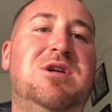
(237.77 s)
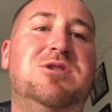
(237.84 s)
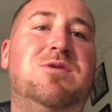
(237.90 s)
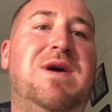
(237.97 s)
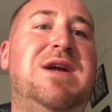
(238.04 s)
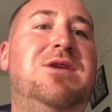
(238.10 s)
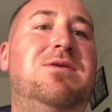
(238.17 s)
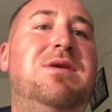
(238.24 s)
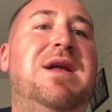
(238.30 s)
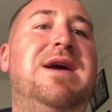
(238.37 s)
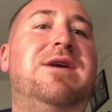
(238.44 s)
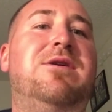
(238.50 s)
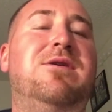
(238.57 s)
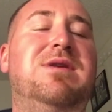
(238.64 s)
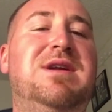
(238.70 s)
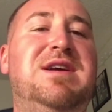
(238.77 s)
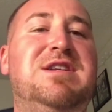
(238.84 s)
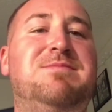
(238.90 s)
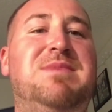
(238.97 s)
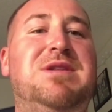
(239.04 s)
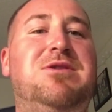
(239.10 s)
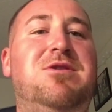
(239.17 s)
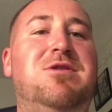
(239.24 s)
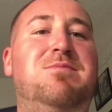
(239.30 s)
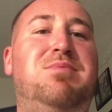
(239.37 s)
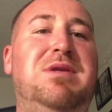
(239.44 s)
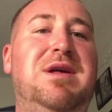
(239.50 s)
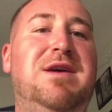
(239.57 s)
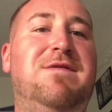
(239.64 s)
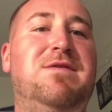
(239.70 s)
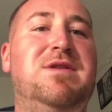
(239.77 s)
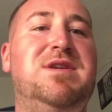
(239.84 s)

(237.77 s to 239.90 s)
So I do like Gurley as my 3rd play for